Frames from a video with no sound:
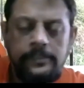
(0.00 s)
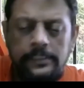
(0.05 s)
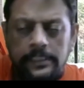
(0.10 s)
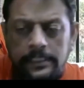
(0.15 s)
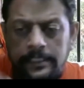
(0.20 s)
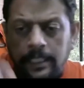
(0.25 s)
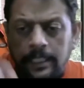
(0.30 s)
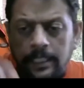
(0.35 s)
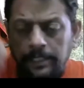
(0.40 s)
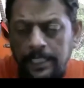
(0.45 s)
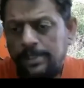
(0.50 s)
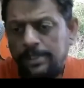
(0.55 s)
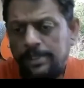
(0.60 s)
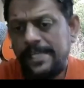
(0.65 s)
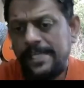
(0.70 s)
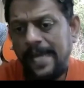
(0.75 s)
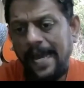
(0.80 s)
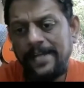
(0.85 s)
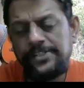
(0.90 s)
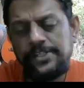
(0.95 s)
Now, he was
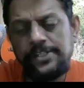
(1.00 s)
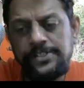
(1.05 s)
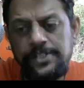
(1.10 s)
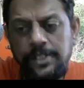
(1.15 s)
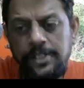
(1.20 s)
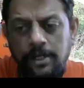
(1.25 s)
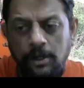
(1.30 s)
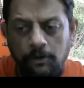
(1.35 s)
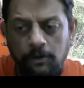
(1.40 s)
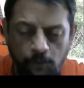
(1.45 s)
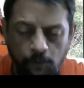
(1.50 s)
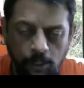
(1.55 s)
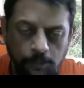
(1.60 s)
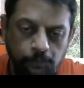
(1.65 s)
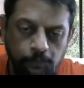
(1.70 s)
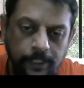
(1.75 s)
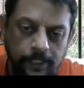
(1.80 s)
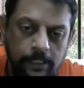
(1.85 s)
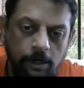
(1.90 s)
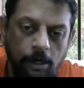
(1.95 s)
the ancestor of what
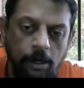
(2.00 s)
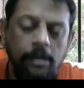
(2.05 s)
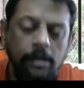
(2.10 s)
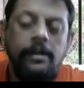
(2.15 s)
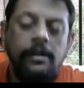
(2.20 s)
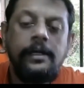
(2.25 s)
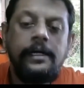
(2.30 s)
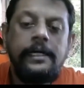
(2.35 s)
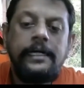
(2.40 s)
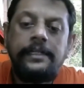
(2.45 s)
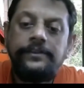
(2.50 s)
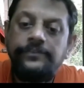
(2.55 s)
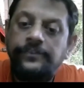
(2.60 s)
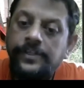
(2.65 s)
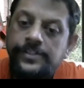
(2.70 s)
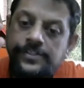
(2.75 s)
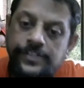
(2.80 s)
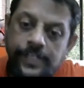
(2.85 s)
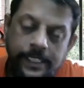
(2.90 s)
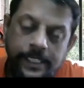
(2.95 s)
we call the
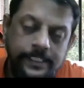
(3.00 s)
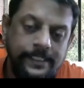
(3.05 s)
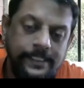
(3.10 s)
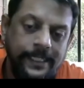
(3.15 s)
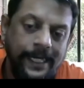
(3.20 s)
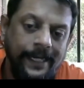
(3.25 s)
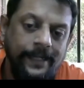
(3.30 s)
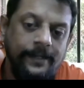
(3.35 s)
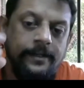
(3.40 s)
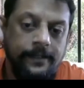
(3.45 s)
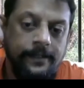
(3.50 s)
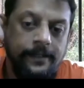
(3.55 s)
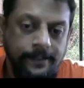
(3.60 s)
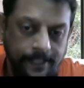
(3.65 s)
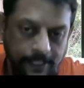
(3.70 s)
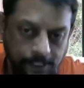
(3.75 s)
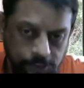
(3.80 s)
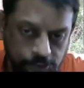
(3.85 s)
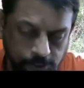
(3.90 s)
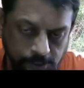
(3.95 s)
Gentile
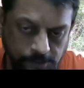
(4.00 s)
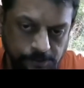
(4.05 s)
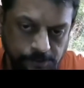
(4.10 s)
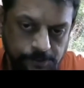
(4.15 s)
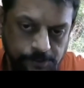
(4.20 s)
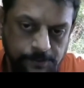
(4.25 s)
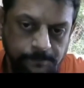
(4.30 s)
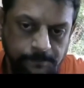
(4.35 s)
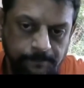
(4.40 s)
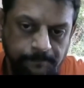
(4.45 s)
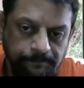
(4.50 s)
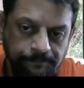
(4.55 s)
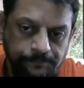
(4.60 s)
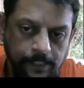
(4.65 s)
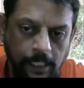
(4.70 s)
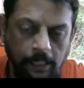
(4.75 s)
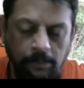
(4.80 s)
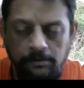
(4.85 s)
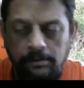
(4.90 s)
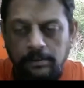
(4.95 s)
nations.
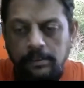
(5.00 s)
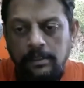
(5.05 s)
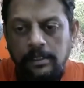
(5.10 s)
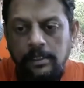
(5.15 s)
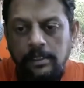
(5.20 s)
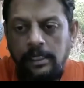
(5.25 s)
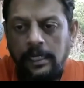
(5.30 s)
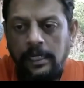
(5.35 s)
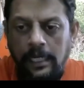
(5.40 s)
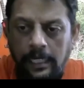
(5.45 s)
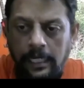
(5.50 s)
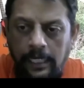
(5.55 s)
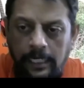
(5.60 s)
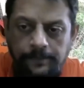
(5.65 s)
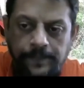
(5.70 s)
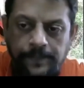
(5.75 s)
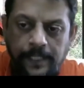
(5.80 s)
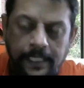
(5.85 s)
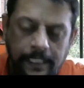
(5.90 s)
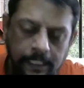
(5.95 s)
Now, uh,
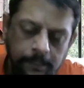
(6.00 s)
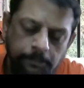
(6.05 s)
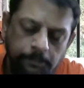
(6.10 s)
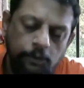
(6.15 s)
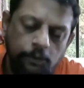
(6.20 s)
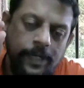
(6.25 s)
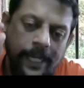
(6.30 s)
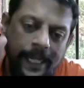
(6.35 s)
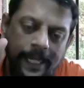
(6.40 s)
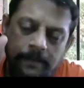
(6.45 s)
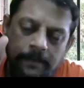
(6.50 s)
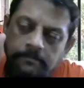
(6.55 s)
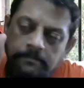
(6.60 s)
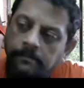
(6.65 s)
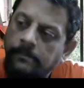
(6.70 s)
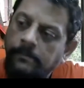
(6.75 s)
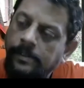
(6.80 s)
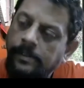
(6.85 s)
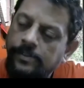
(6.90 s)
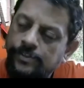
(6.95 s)
the Hebrew name
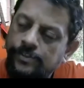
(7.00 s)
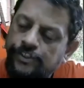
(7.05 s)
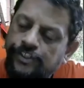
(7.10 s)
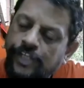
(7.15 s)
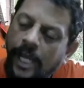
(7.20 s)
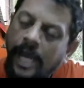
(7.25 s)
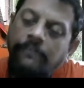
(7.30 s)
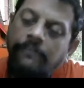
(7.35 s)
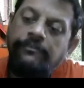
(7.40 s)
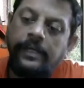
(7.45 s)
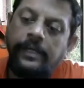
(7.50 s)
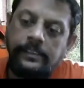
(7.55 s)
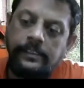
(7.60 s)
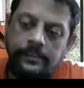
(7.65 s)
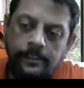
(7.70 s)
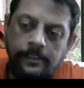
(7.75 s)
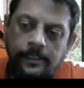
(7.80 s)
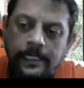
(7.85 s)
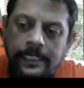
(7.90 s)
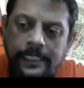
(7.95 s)

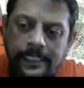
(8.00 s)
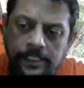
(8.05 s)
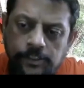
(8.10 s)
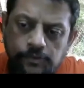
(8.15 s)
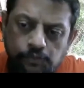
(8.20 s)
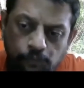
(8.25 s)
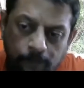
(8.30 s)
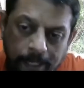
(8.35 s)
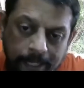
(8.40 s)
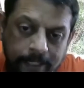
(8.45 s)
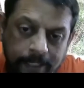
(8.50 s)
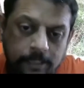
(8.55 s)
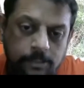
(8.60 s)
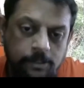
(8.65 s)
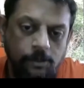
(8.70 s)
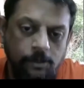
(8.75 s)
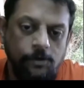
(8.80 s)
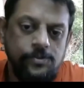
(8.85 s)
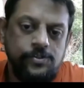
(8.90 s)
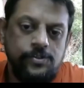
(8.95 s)
Japheth is very
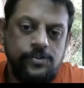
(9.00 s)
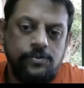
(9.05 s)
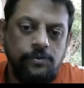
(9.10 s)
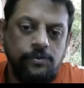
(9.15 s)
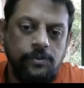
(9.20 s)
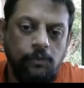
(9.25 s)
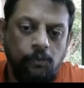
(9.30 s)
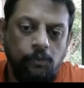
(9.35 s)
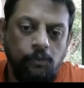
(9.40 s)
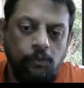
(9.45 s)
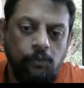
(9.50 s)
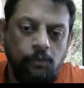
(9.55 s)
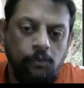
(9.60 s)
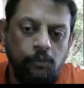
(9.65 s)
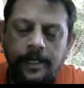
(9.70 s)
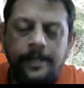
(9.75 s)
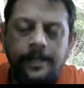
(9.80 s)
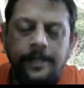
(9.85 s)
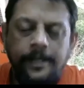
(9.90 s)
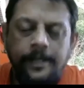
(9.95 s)
close to the
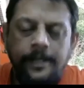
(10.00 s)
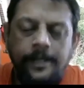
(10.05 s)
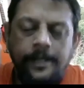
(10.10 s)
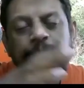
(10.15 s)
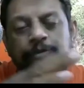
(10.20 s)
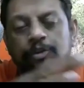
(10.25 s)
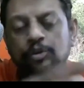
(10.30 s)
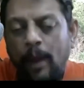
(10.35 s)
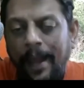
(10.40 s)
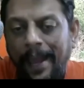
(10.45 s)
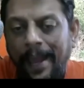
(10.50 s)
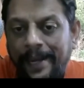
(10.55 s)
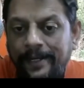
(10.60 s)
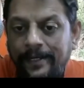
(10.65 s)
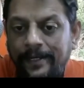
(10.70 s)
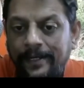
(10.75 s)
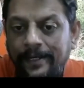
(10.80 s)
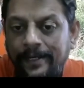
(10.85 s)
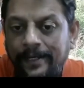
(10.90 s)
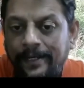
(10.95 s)
word to
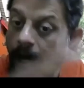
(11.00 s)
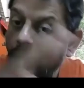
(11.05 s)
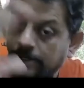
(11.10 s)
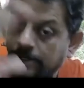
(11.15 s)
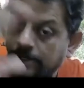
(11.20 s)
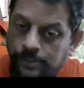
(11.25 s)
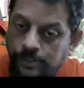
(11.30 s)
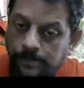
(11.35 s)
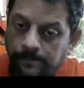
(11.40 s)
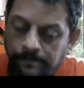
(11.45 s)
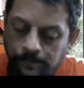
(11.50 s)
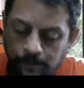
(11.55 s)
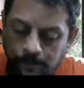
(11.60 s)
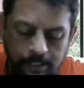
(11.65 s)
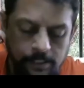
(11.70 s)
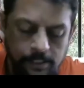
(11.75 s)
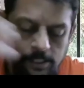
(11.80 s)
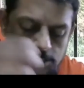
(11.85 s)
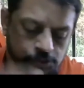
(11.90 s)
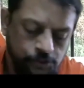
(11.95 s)
enlarge.
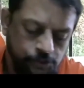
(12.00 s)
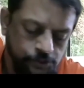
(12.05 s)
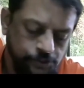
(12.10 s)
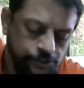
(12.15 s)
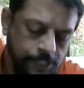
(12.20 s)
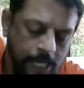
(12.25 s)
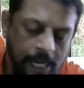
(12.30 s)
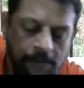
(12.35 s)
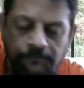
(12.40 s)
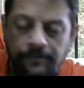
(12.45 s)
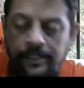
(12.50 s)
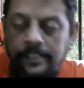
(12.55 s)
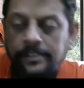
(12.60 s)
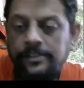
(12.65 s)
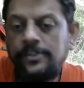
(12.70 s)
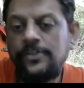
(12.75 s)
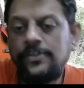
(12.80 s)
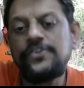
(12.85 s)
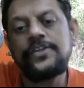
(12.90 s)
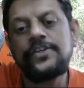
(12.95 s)
Okay, so Japheth
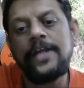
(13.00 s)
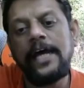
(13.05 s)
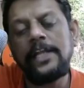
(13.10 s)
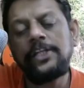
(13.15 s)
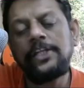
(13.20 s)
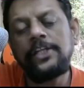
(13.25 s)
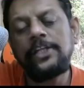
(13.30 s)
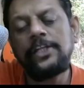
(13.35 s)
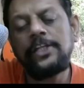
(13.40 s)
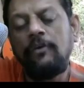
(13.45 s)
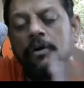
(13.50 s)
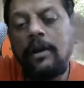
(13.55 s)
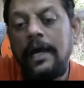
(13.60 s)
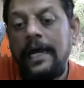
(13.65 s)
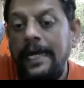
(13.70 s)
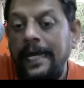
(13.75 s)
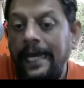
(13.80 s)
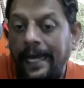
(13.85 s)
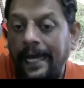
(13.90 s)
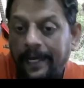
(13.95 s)
stands for
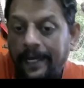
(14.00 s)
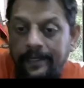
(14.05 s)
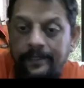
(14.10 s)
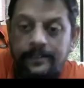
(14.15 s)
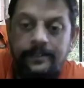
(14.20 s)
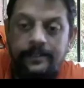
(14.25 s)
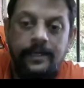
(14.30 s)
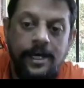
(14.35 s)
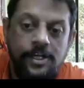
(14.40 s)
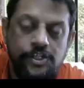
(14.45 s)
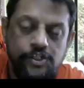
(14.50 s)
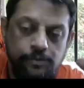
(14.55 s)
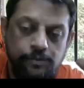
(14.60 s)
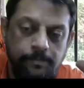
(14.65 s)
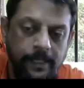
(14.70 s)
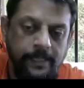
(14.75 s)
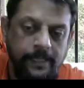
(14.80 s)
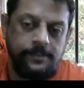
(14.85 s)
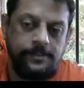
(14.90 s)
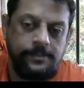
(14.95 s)

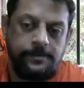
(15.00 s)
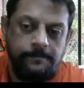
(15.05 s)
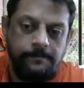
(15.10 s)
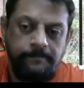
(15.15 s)
enlargement.